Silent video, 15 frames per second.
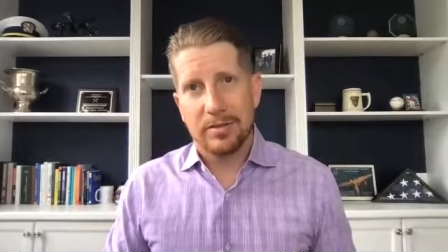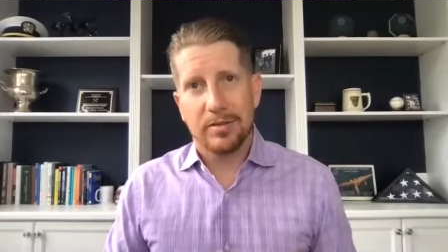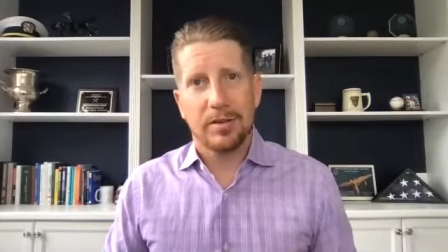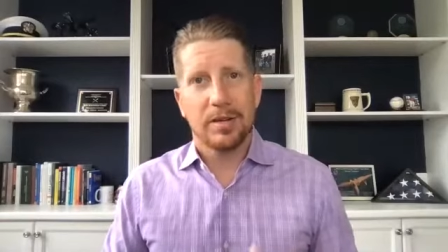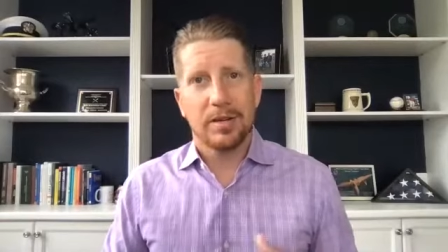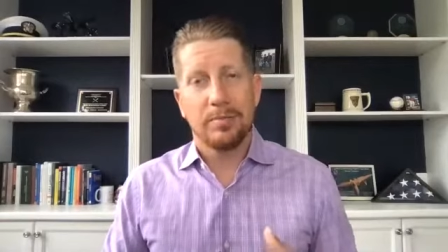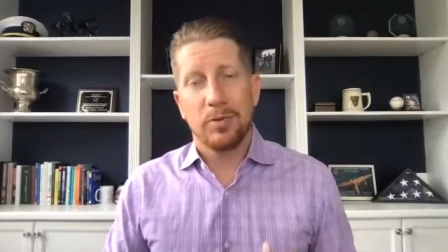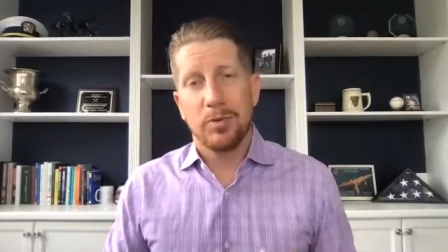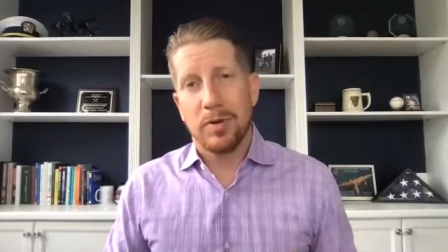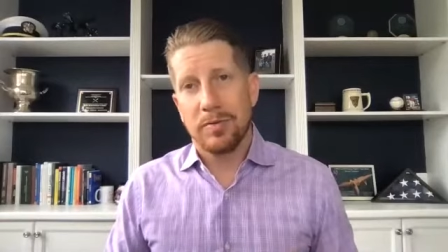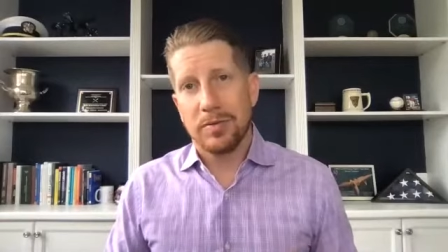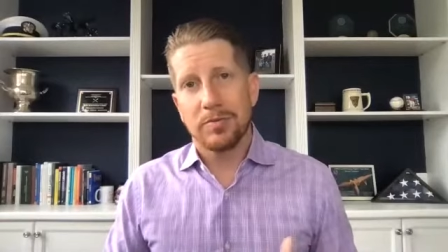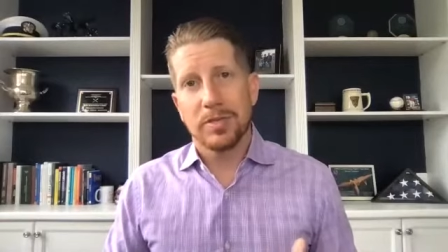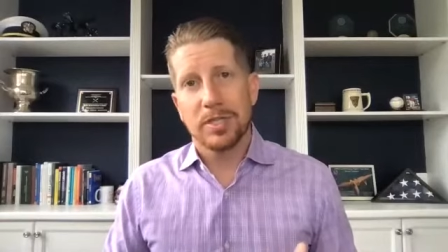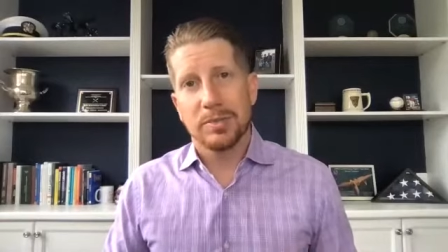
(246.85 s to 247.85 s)
Um, you have
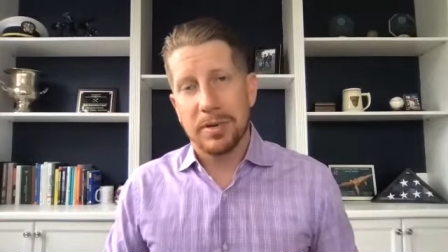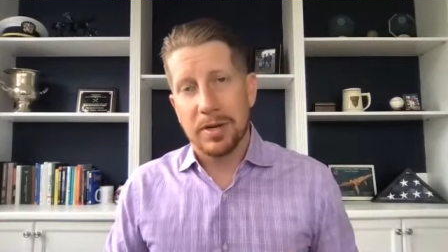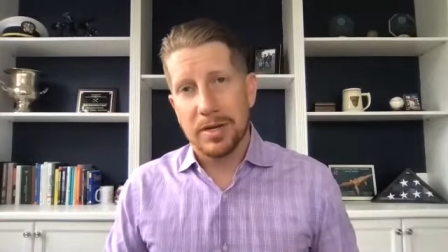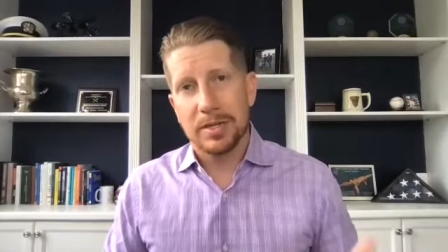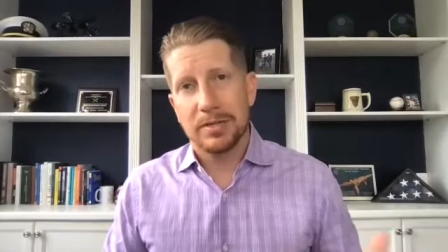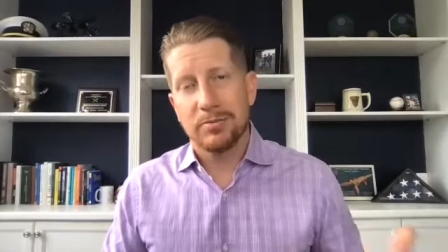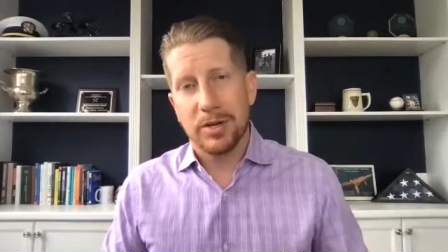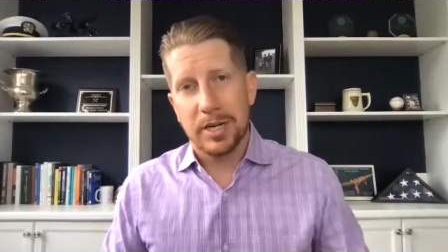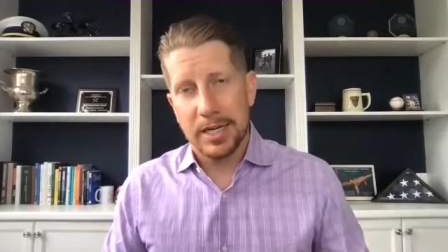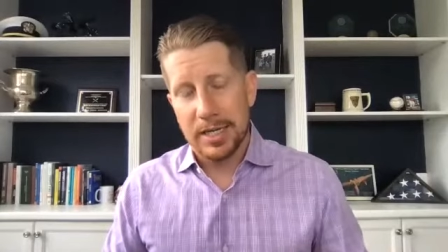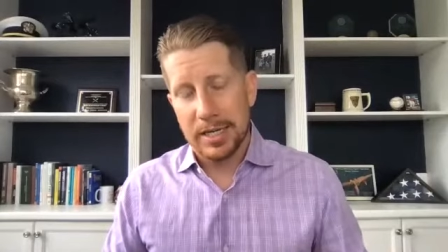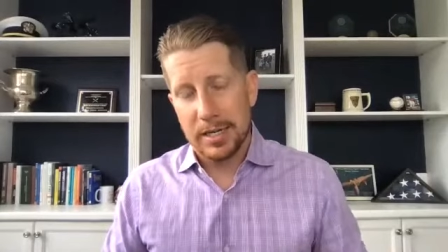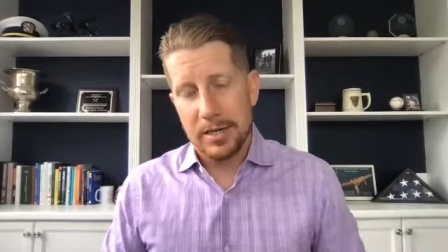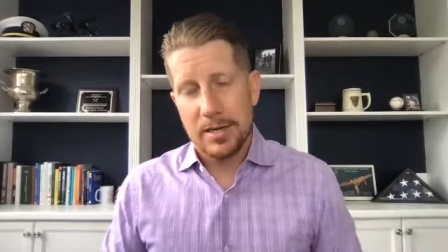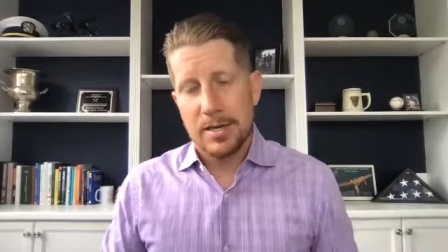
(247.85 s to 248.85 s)
to respond in
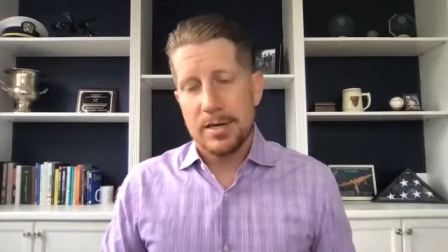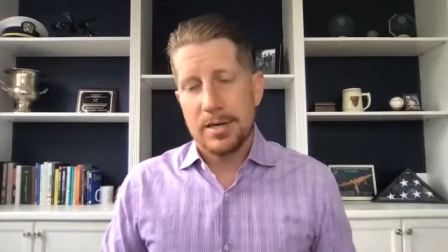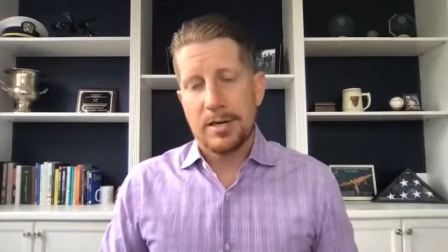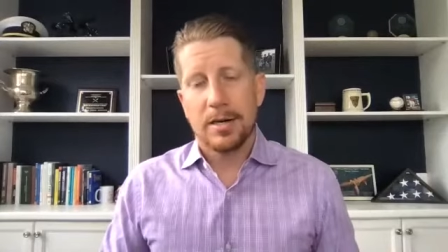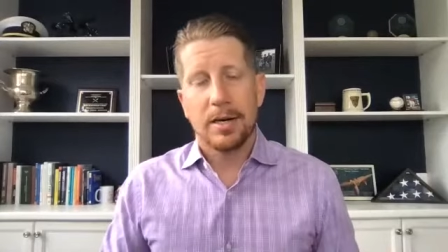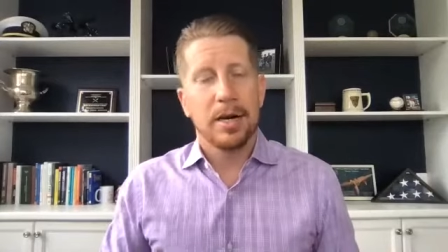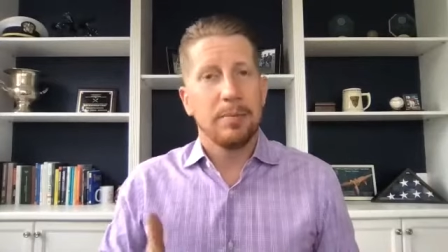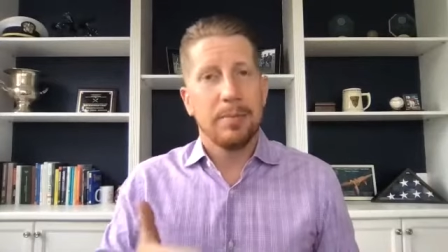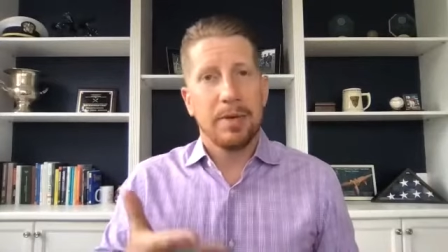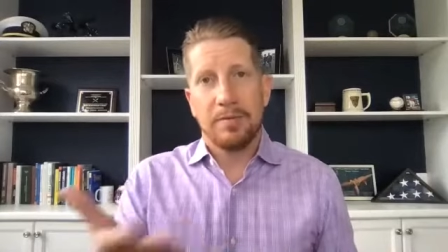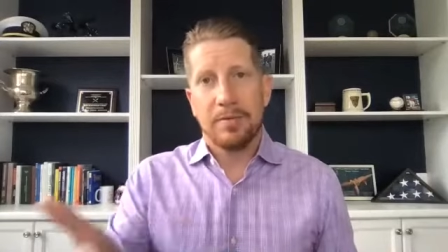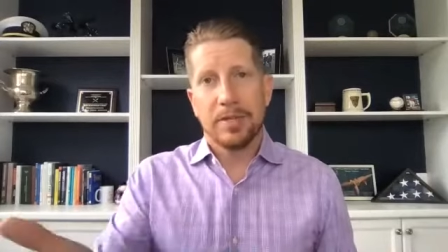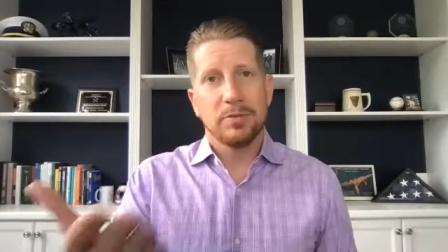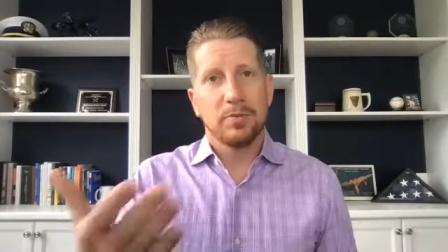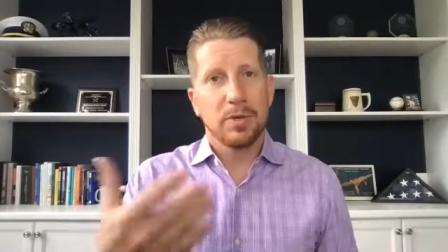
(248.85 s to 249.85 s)
writing um, if
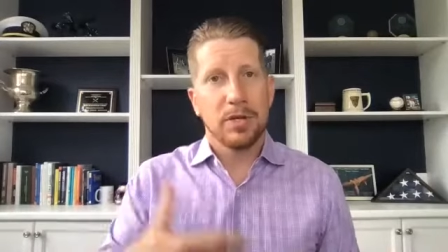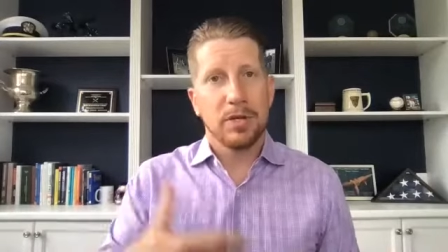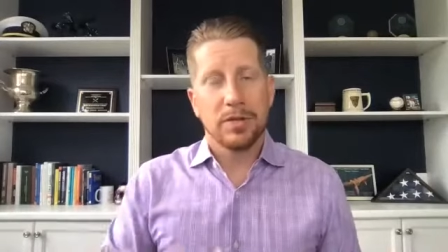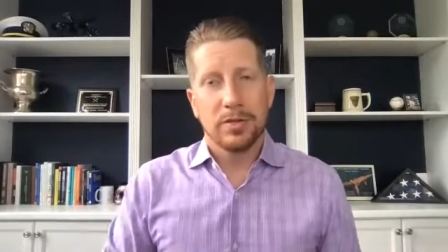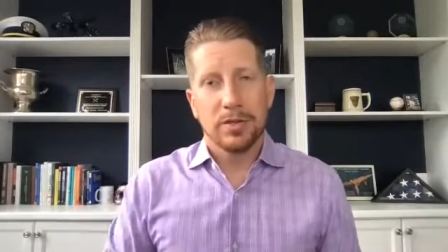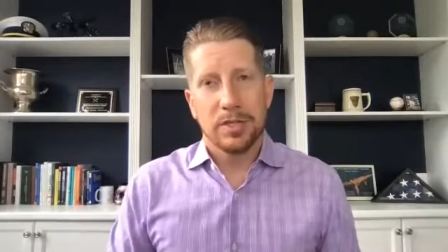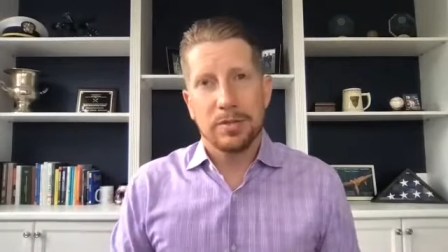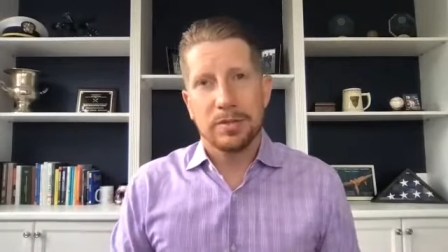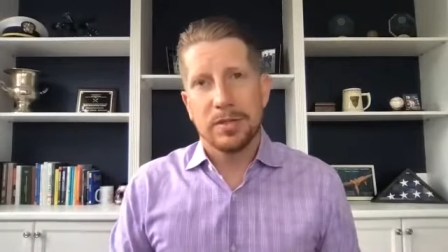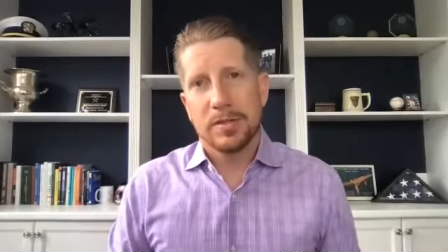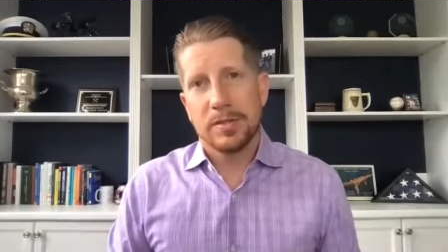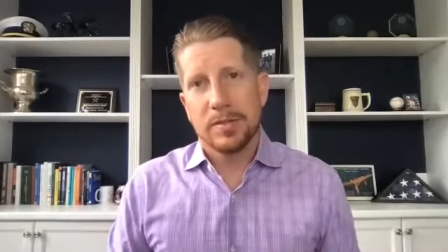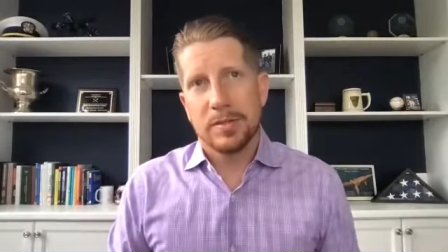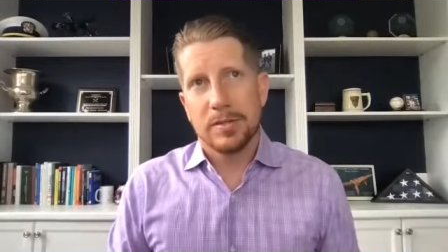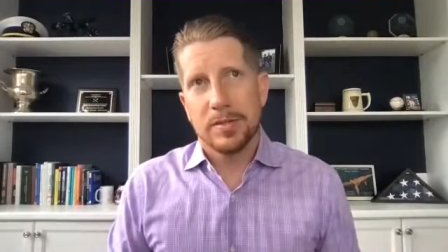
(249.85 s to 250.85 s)
it's one of those
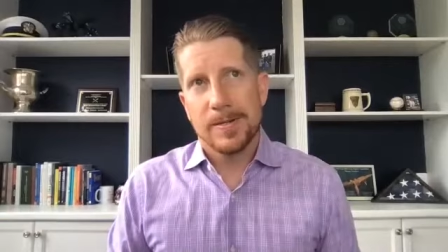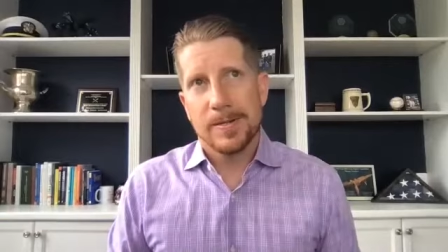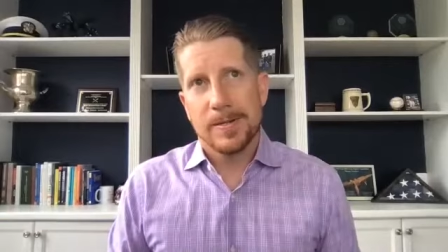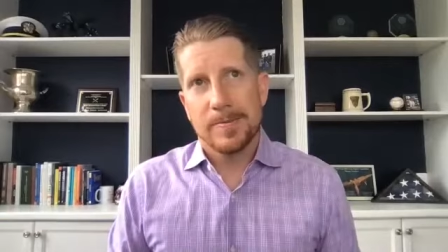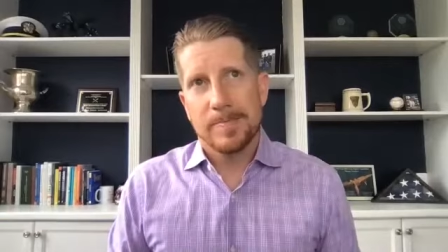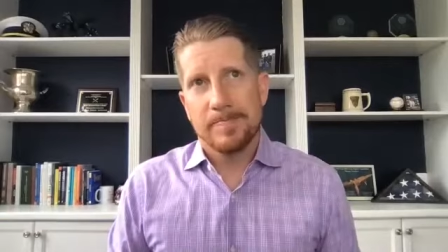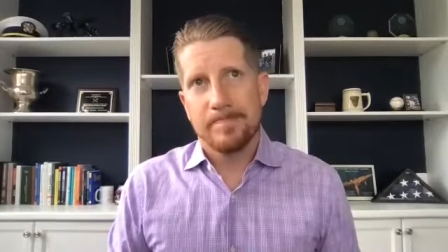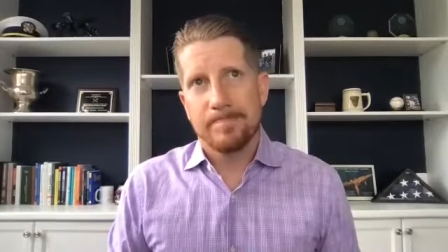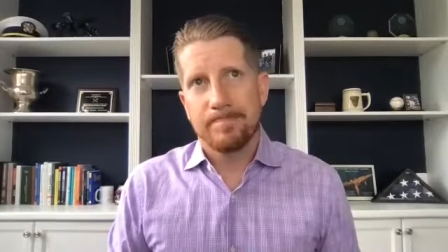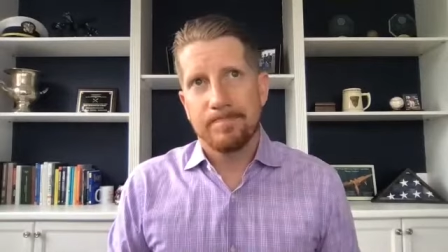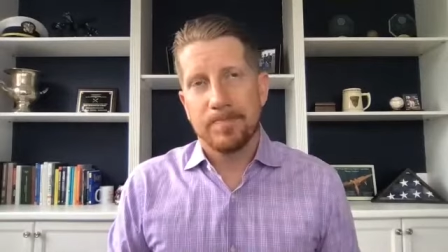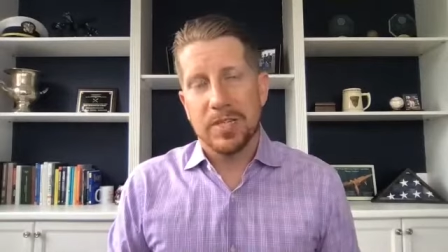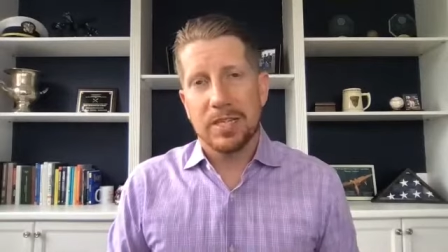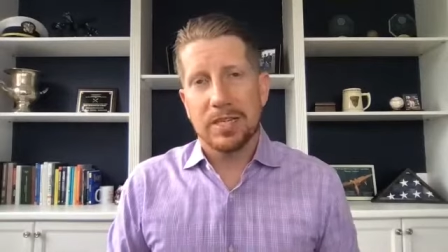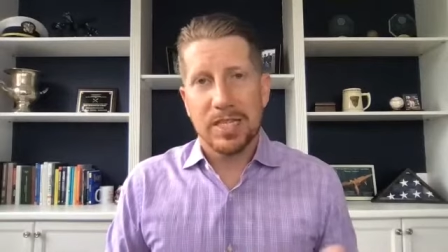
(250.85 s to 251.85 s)
um,
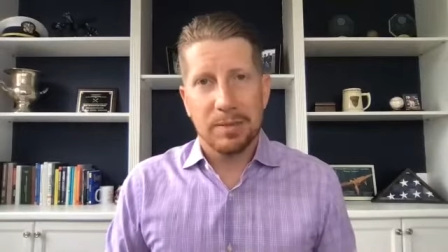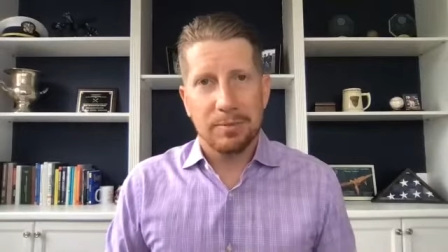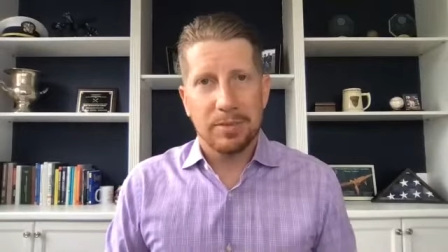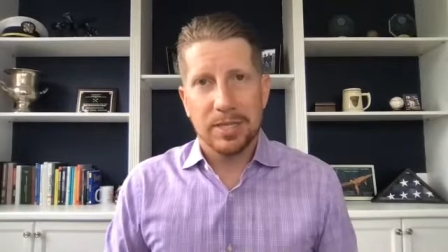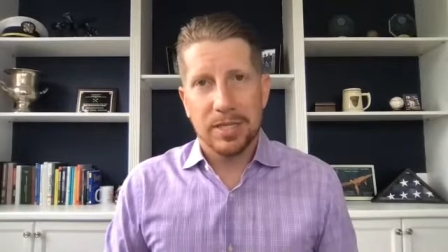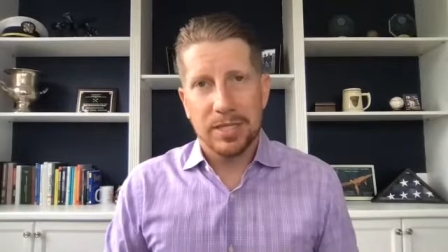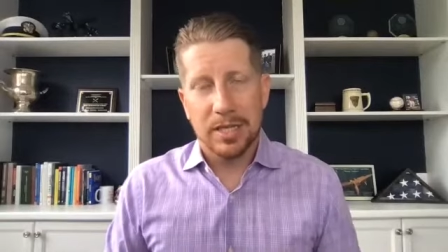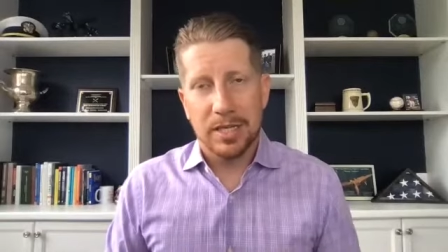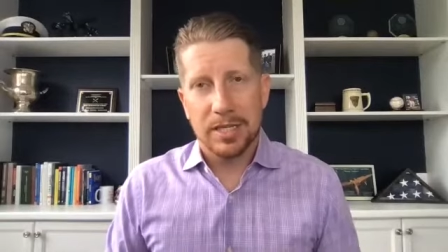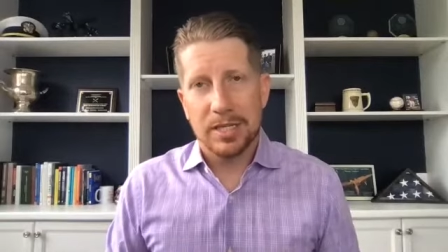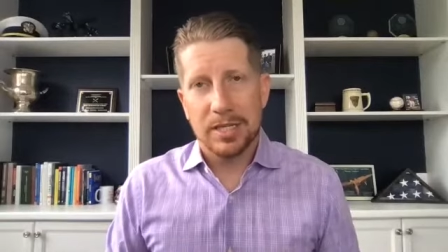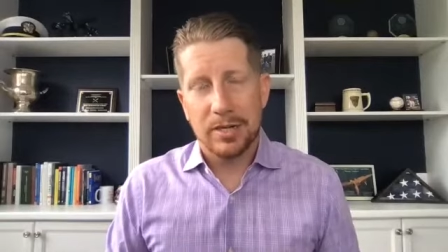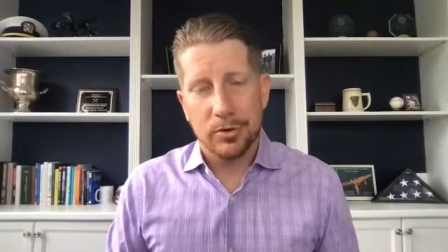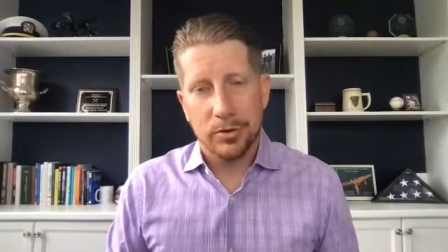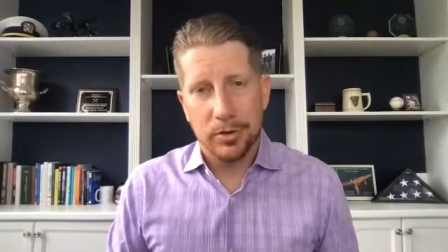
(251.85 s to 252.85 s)
examples I, I
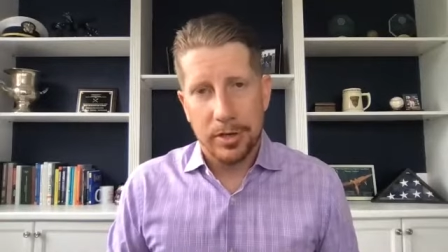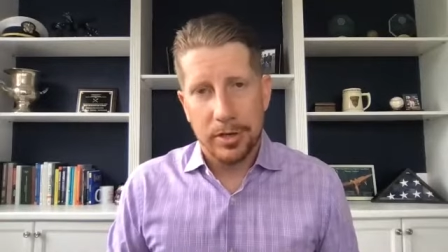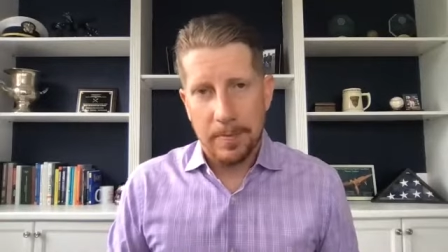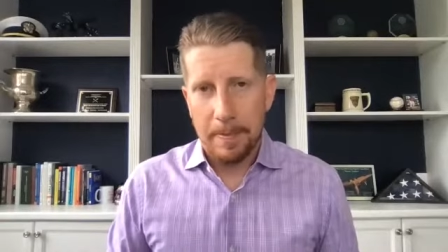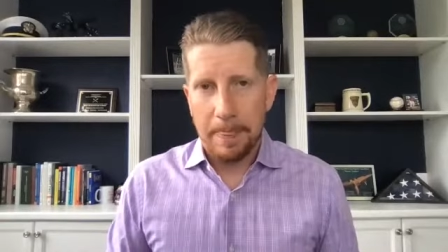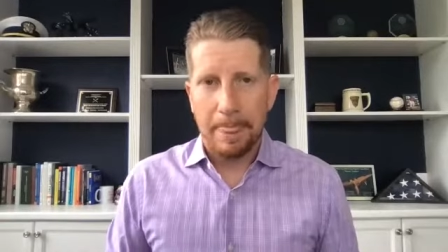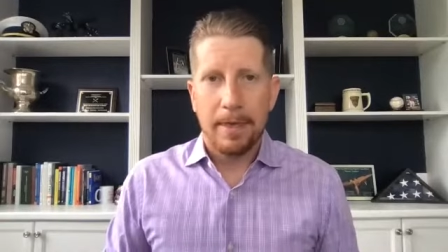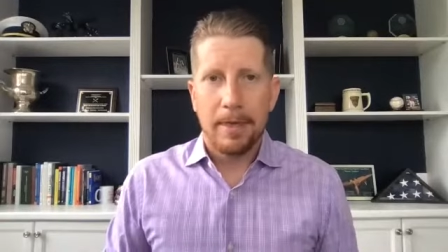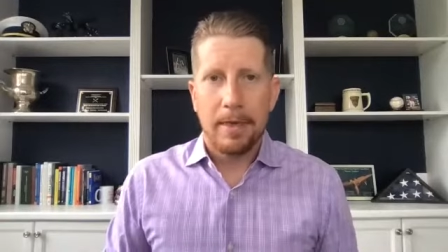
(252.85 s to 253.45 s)
said earlier.